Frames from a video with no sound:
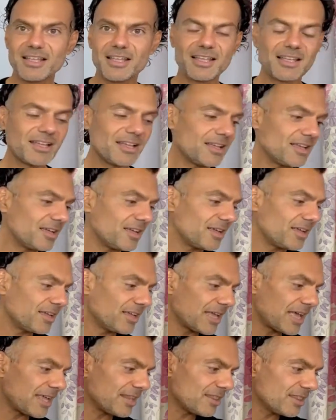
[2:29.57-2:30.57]
Uh,
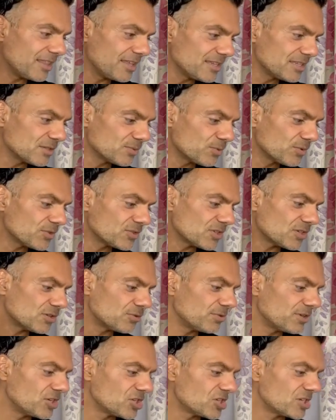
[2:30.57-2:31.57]
and this was
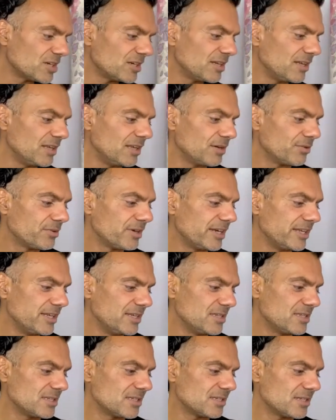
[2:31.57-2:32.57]
originally
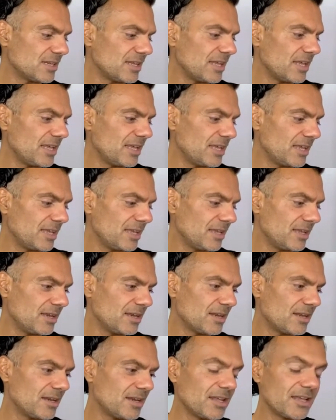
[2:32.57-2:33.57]
released in
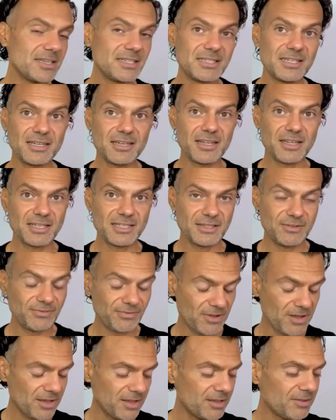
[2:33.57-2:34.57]

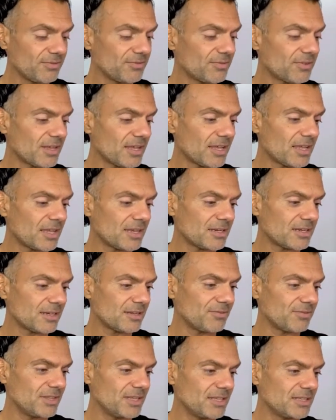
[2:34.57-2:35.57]
1995. And
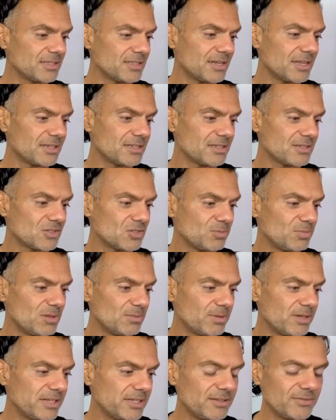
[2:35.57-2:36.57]
if the internet is to be
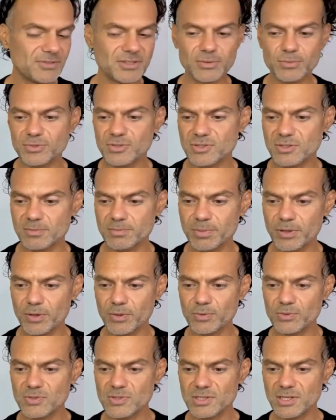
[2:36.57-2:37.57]
believed, it was
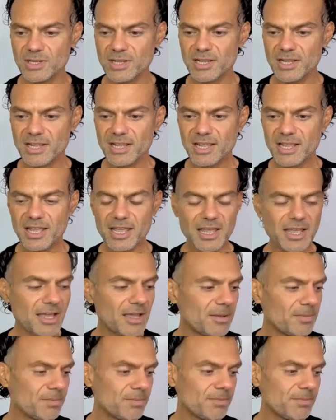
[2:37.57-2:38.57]
composed
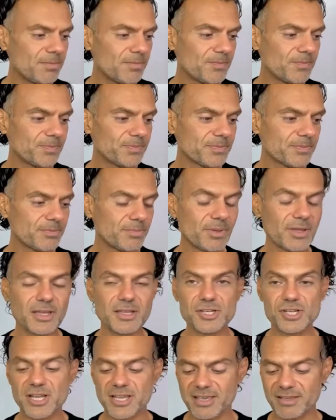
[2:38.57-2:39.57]
um, by
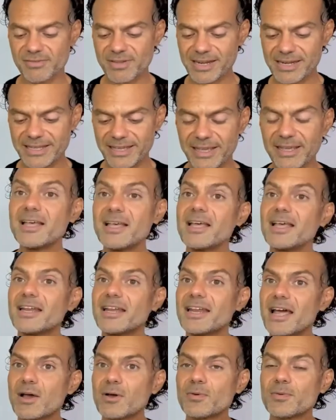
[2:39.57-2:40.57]
Jacques Cavalier.
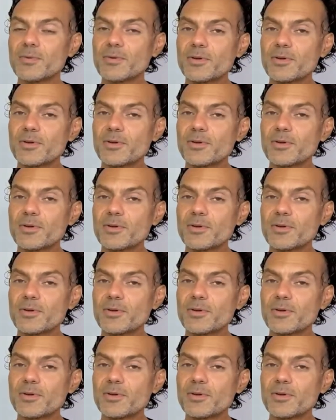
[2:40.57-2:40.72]
Now,